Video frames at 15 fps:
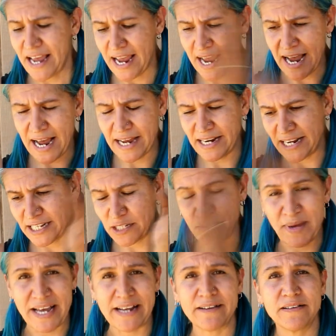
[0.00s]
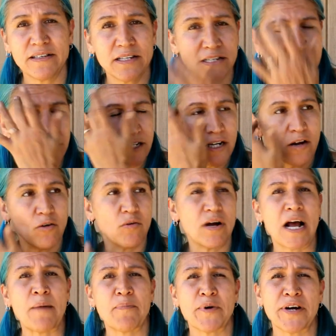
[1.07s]
and it's been, you know,
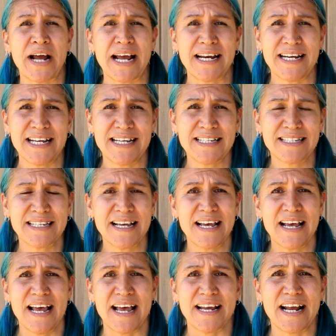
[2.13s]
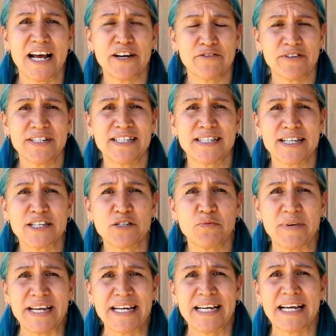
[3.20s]
upper 90s and hundreds this
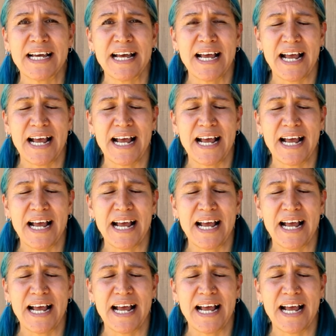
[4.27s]
week.